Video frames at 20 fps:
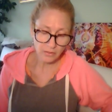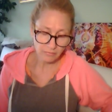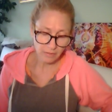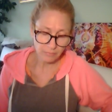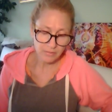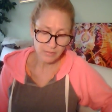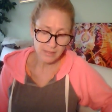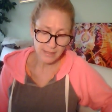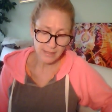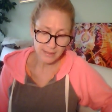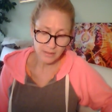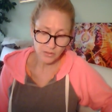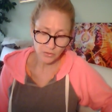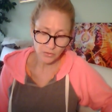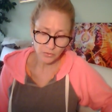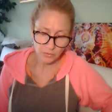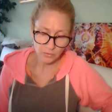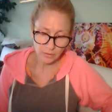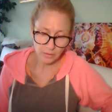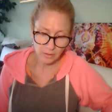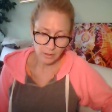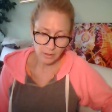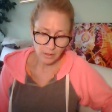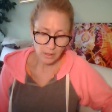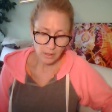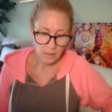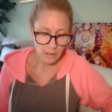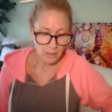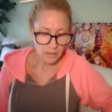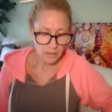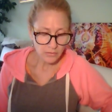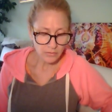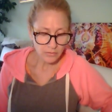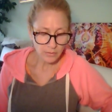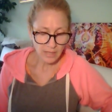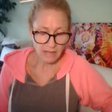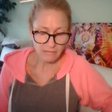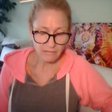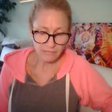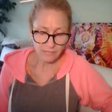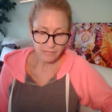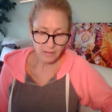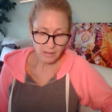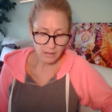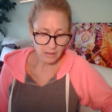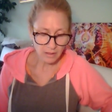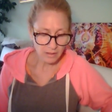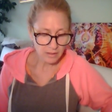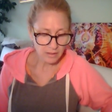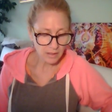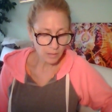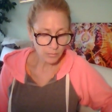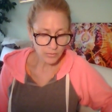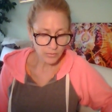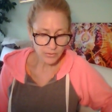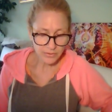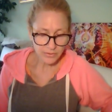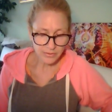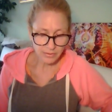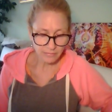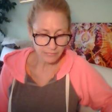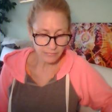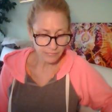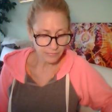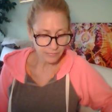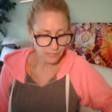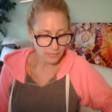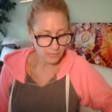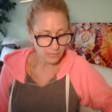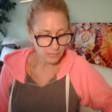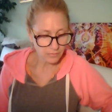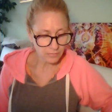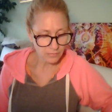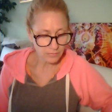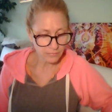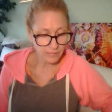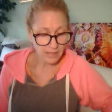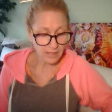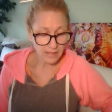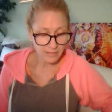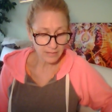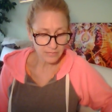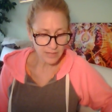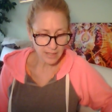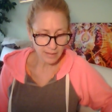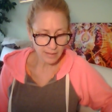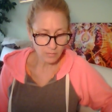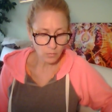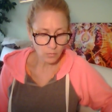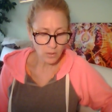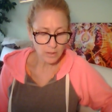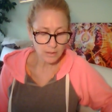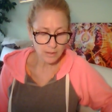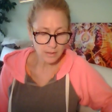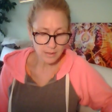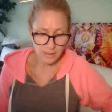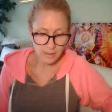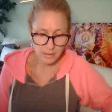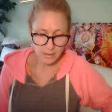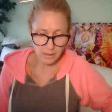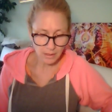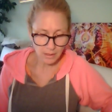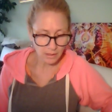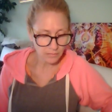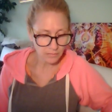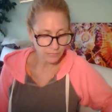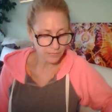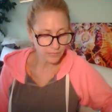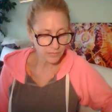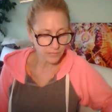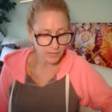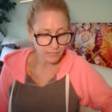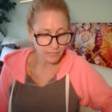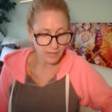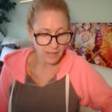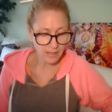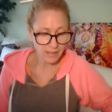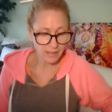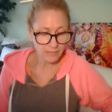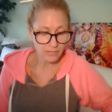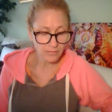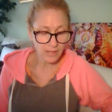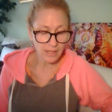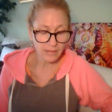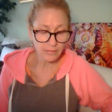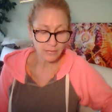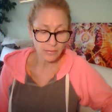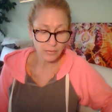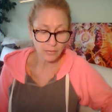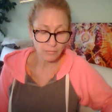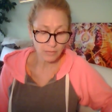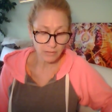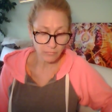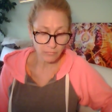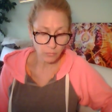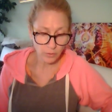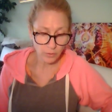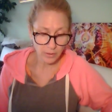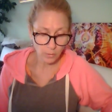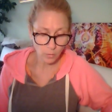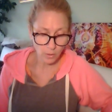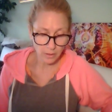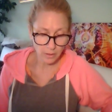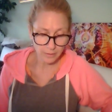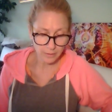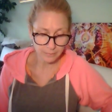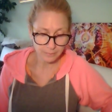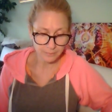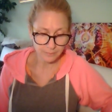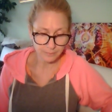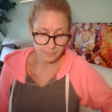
can represent children. So we have uh, numbers of five, ten, one, sixteen, fifty-five, and three forty-one.